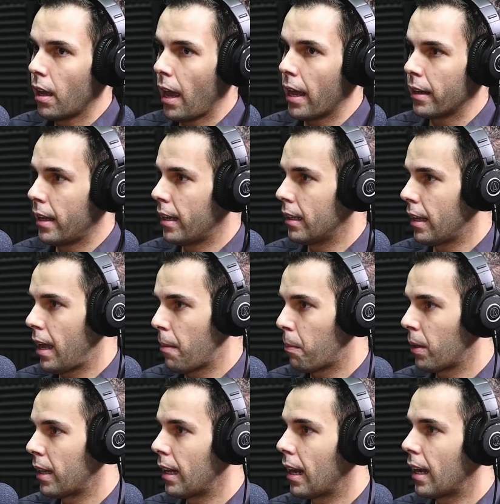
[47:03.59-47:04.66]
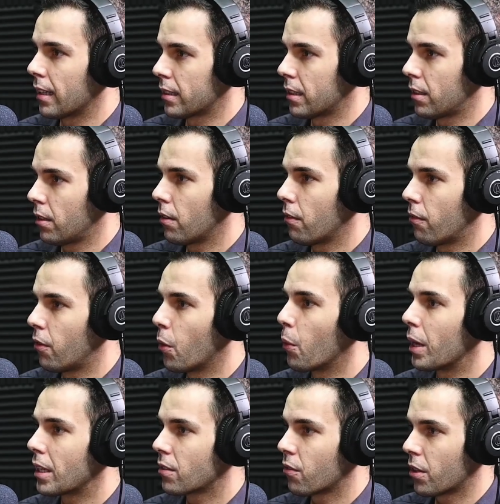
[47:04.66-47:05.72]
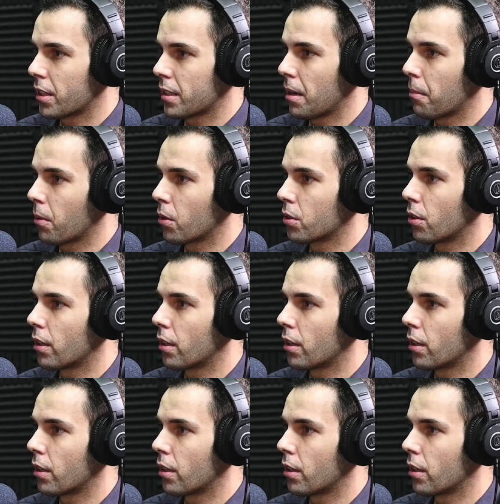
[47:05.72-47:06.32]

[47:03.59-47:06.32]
And then it happened the last few weeks, for example.